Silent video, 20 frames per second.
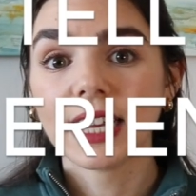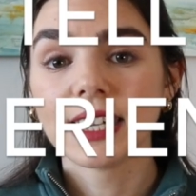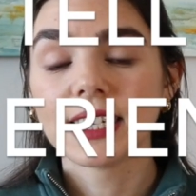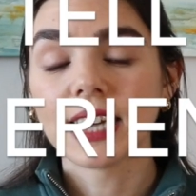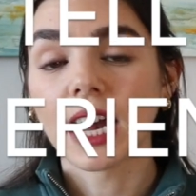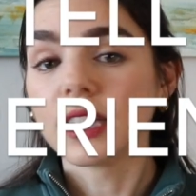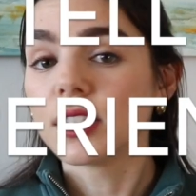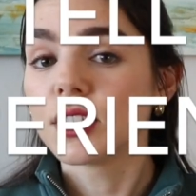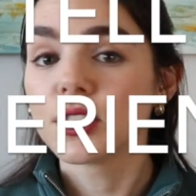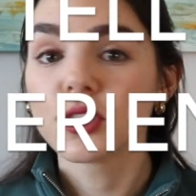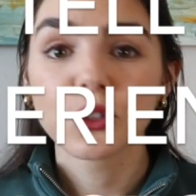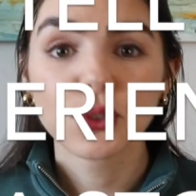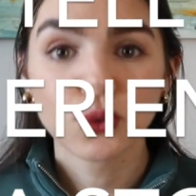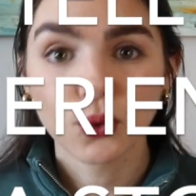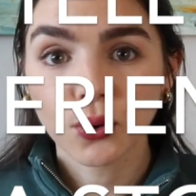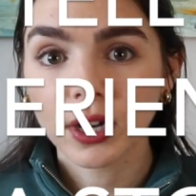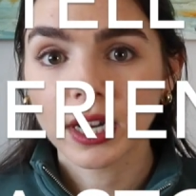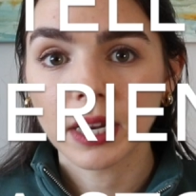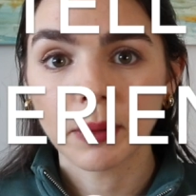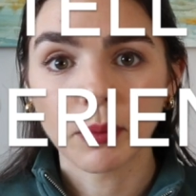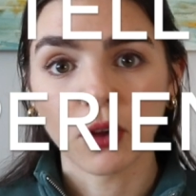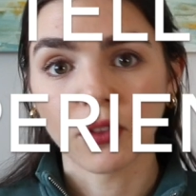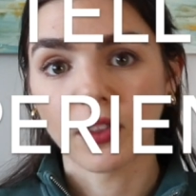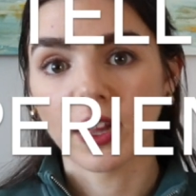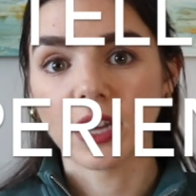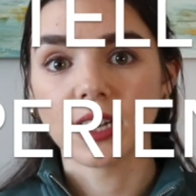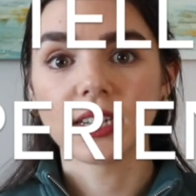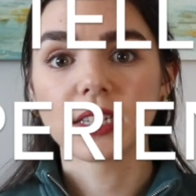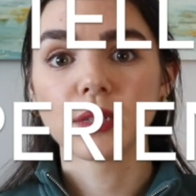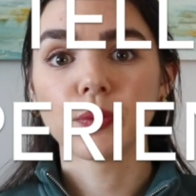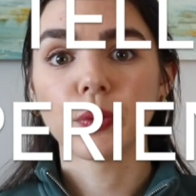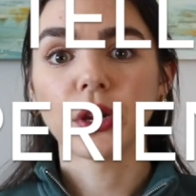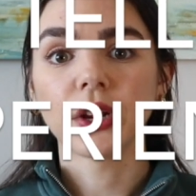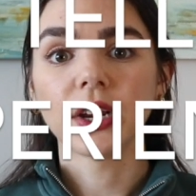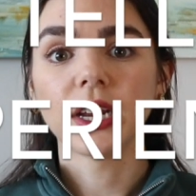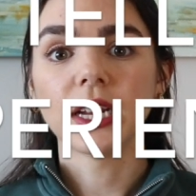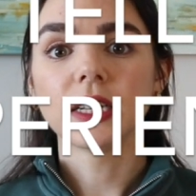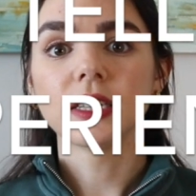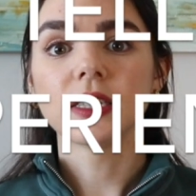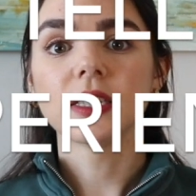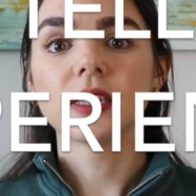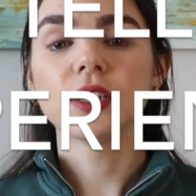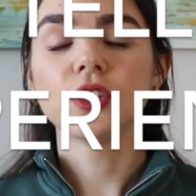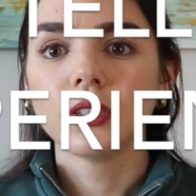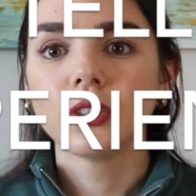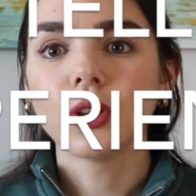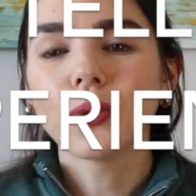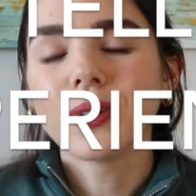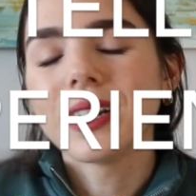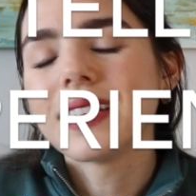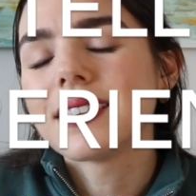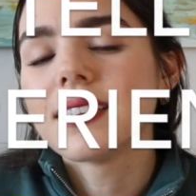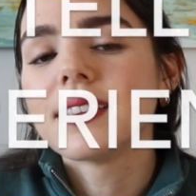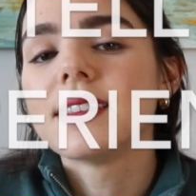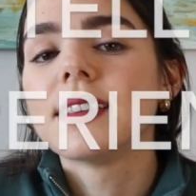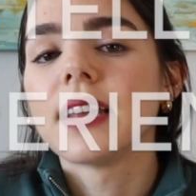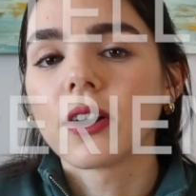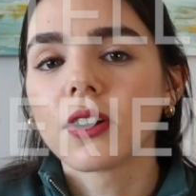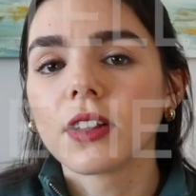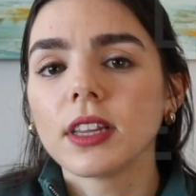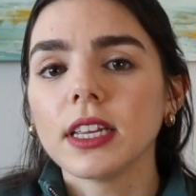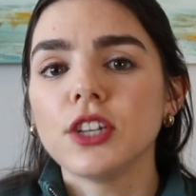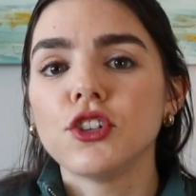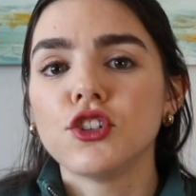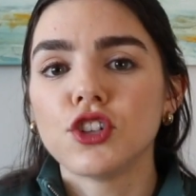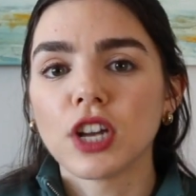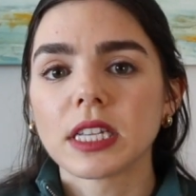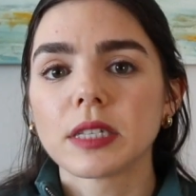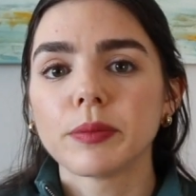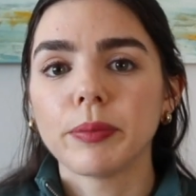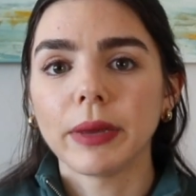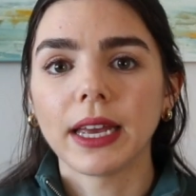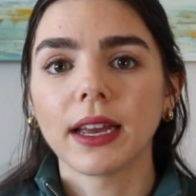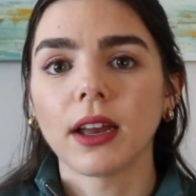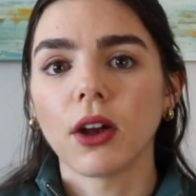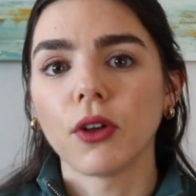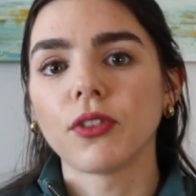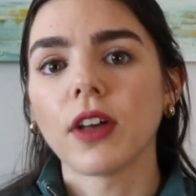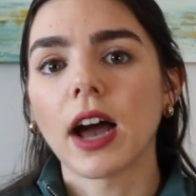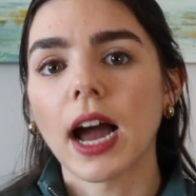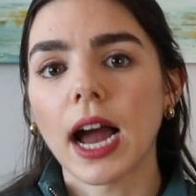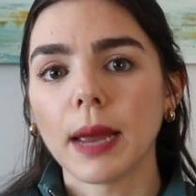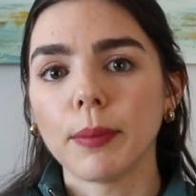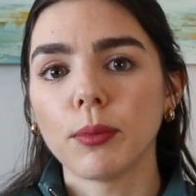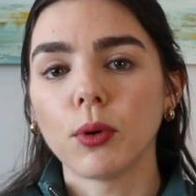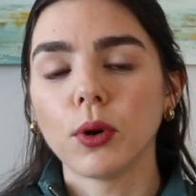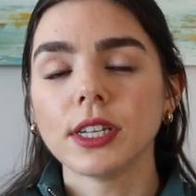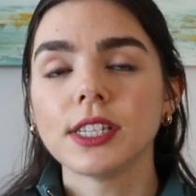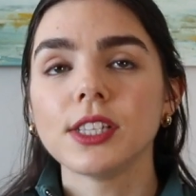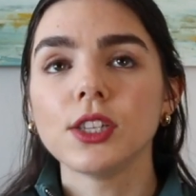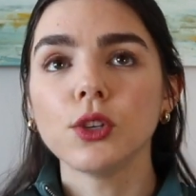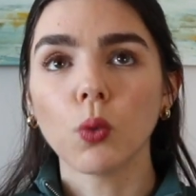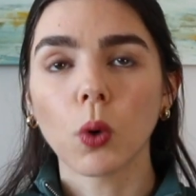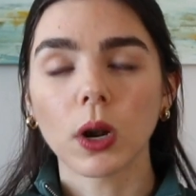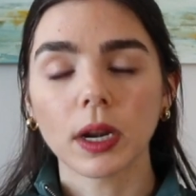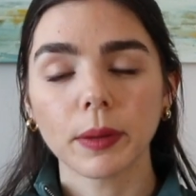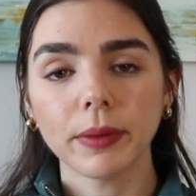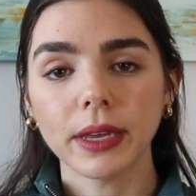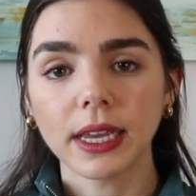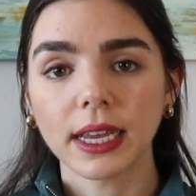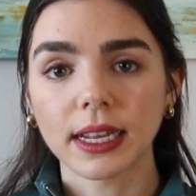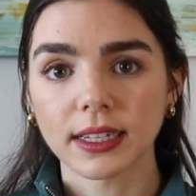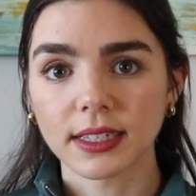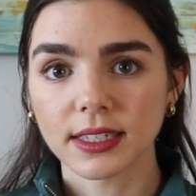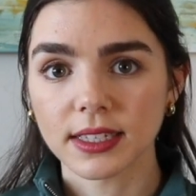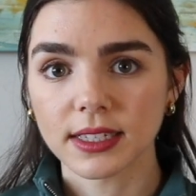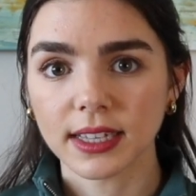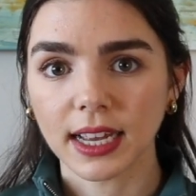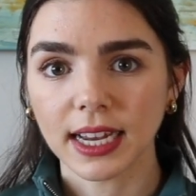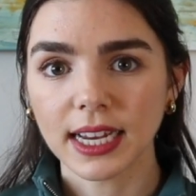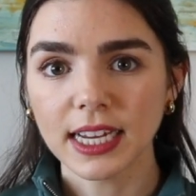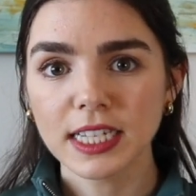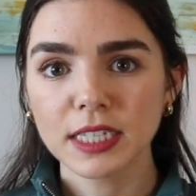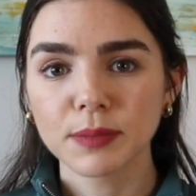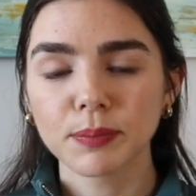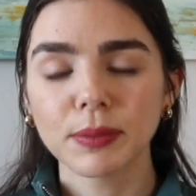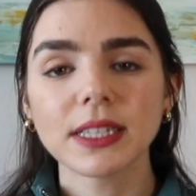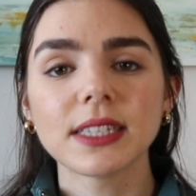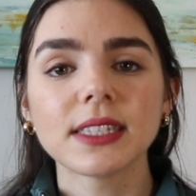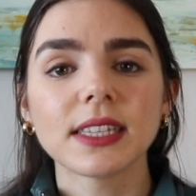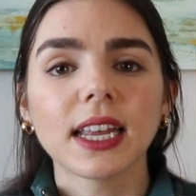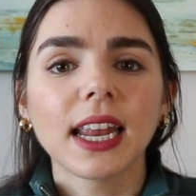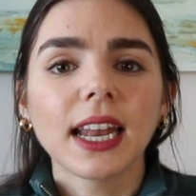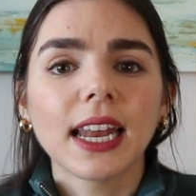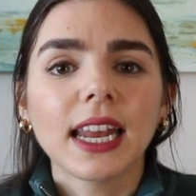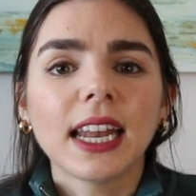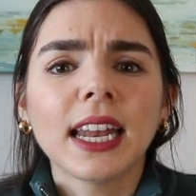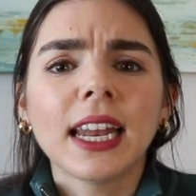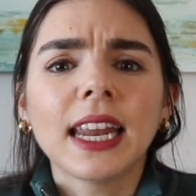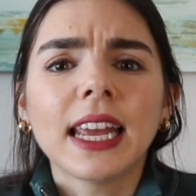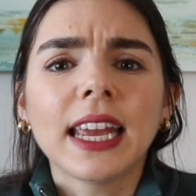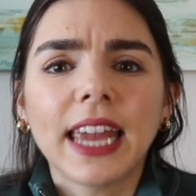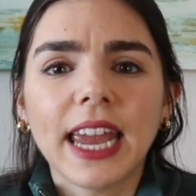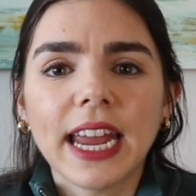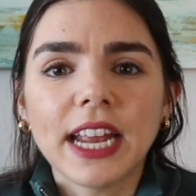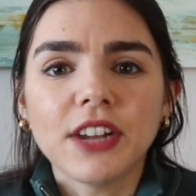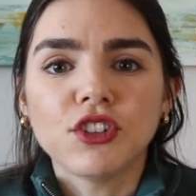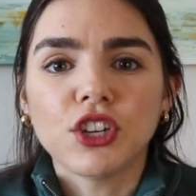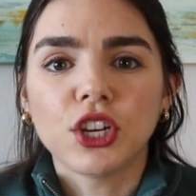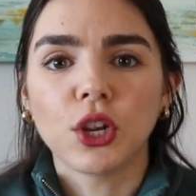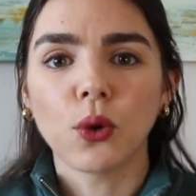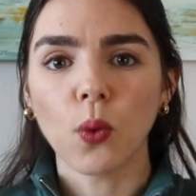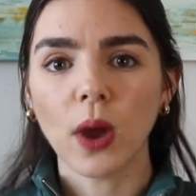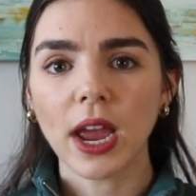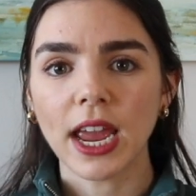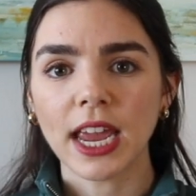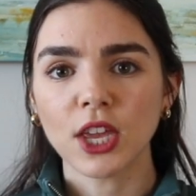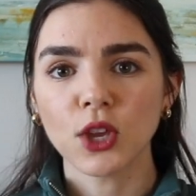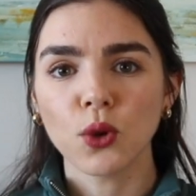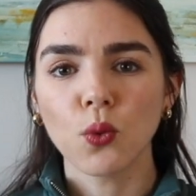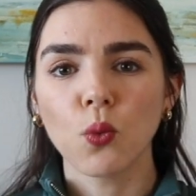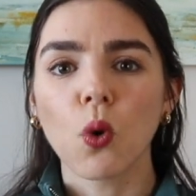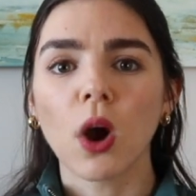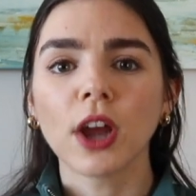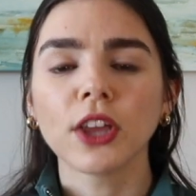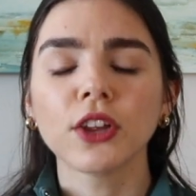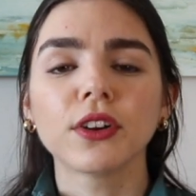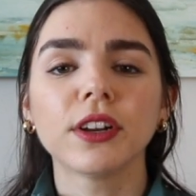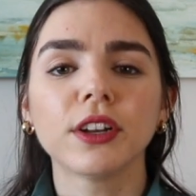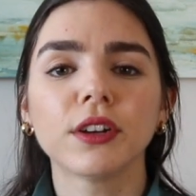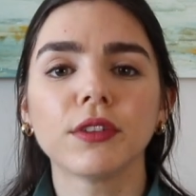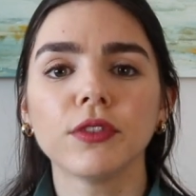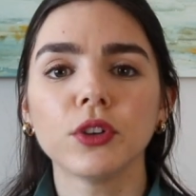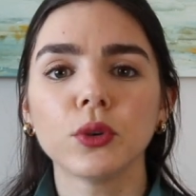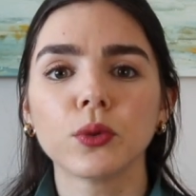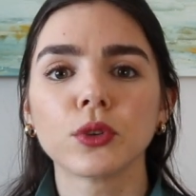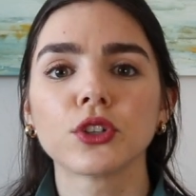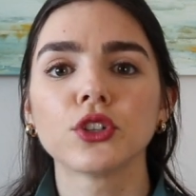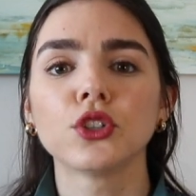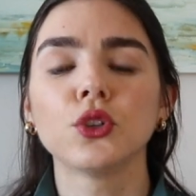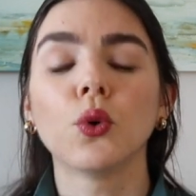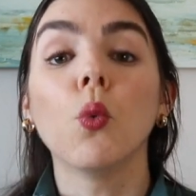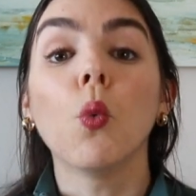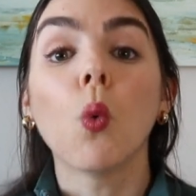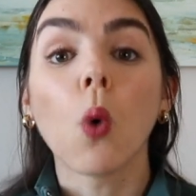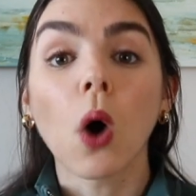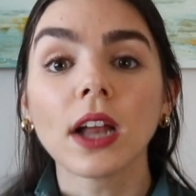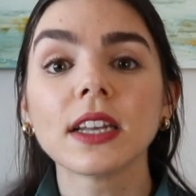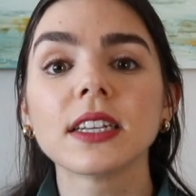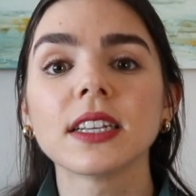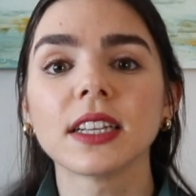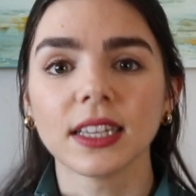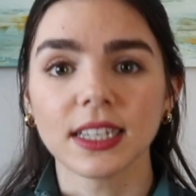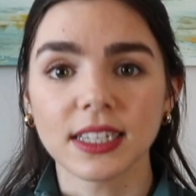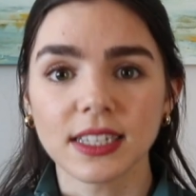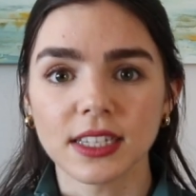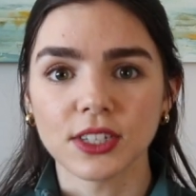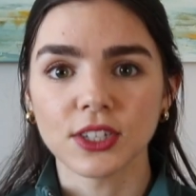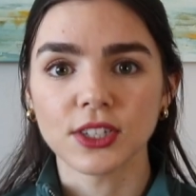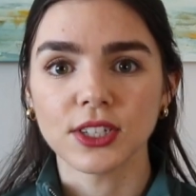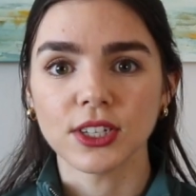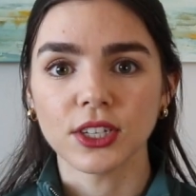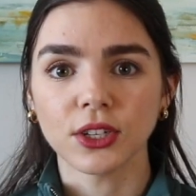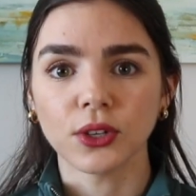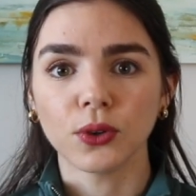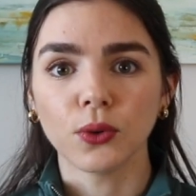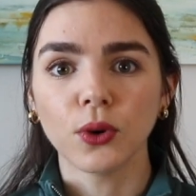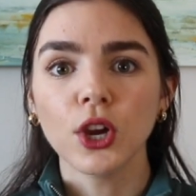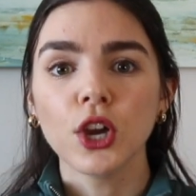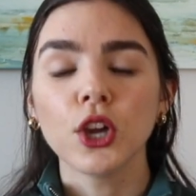Tell a story about that experience. Don't necessarily just pick out the high points. You want to be concise, but say it in an engaging way. You want your interviewers to want to listen to you.